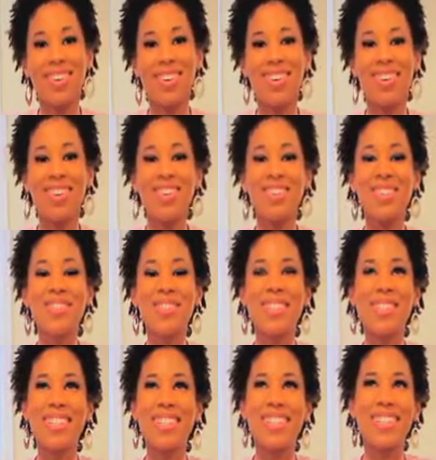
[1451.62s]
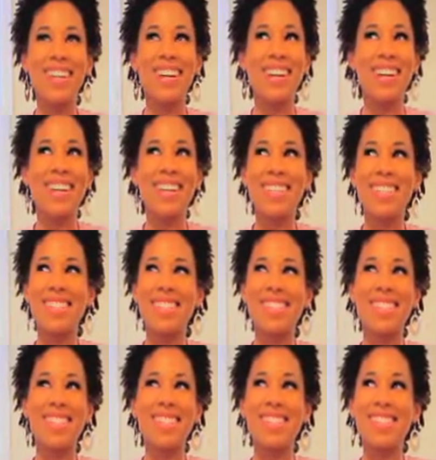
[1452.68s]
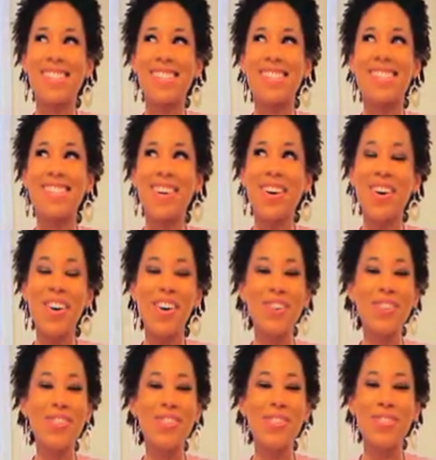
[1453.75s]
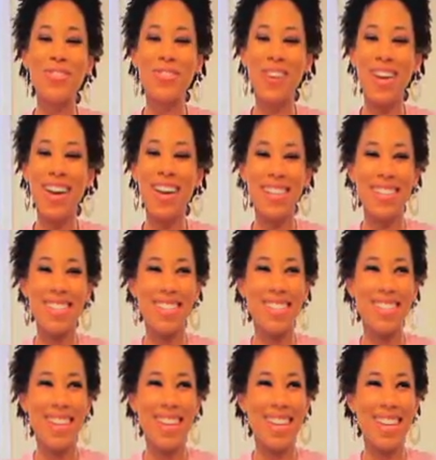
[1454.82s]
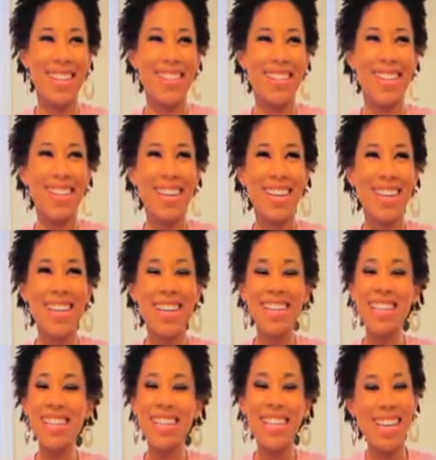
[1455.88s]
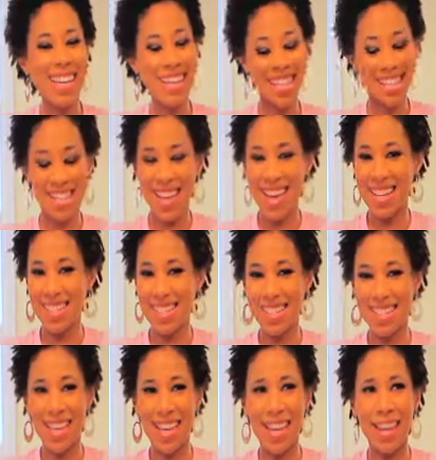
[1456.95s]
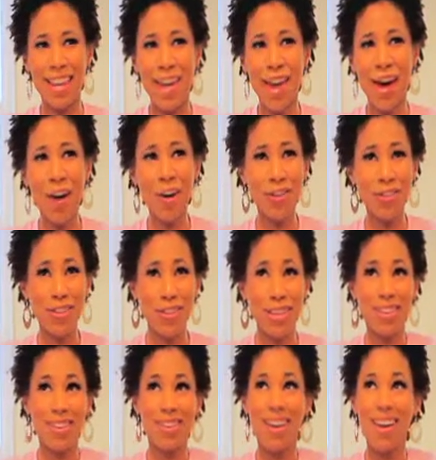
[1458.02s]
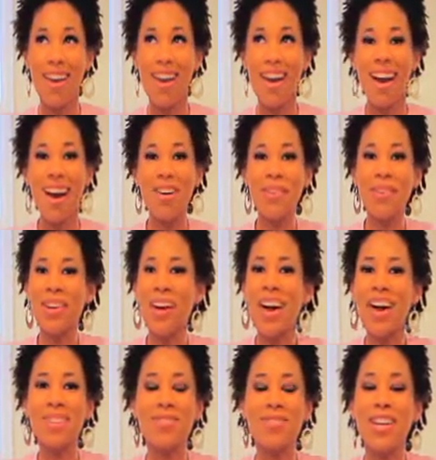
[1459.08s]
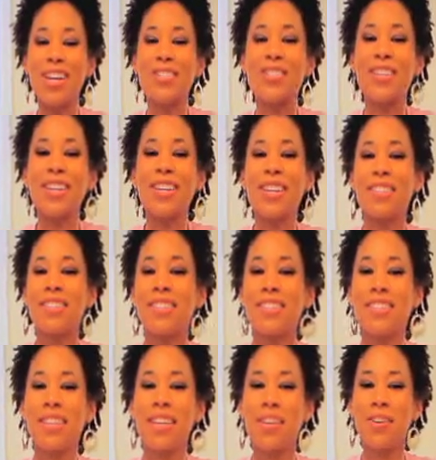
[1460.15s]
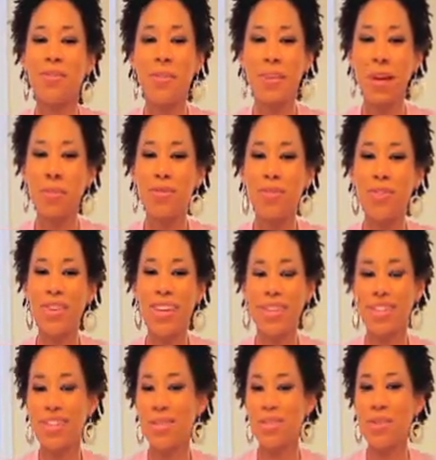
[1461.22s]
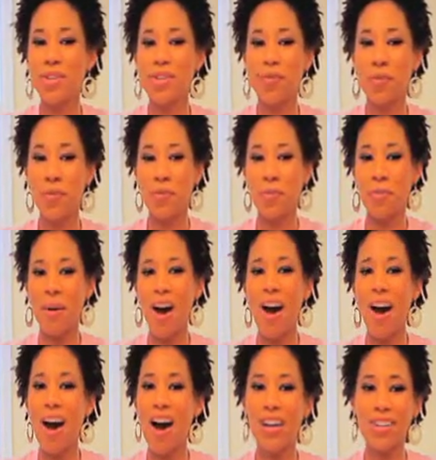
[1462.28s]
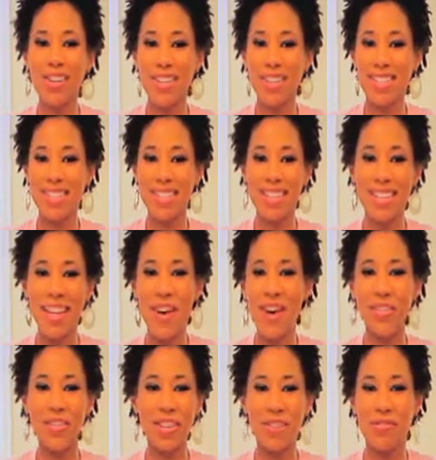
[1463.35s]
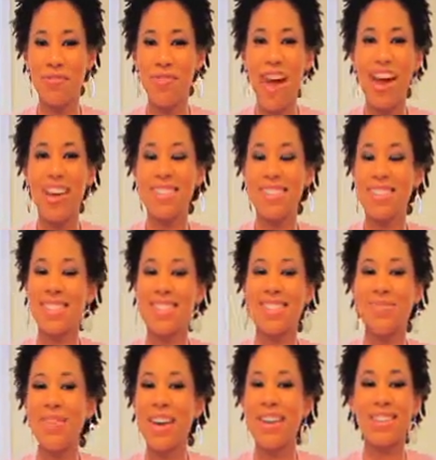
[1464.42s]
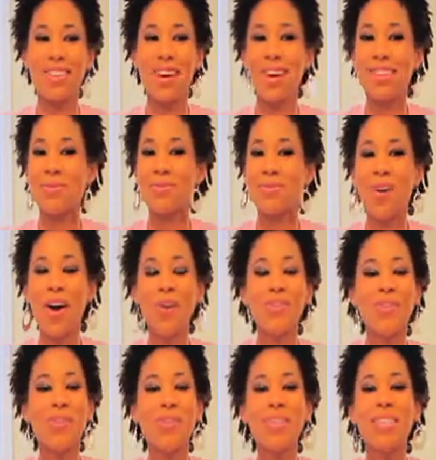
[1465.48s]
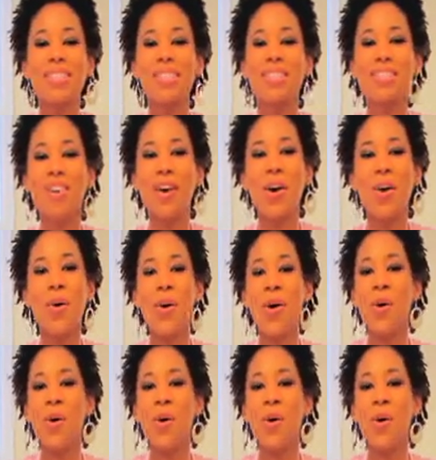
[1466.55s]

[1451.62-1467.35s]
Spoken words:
Oh my gosh, it's so fresh and clean tasting and healthy. Oh my gosh, when I drink it, I just think of when I'm drinking, it's wonderful for my arteries and healthy fats and weight loss. Raw food is so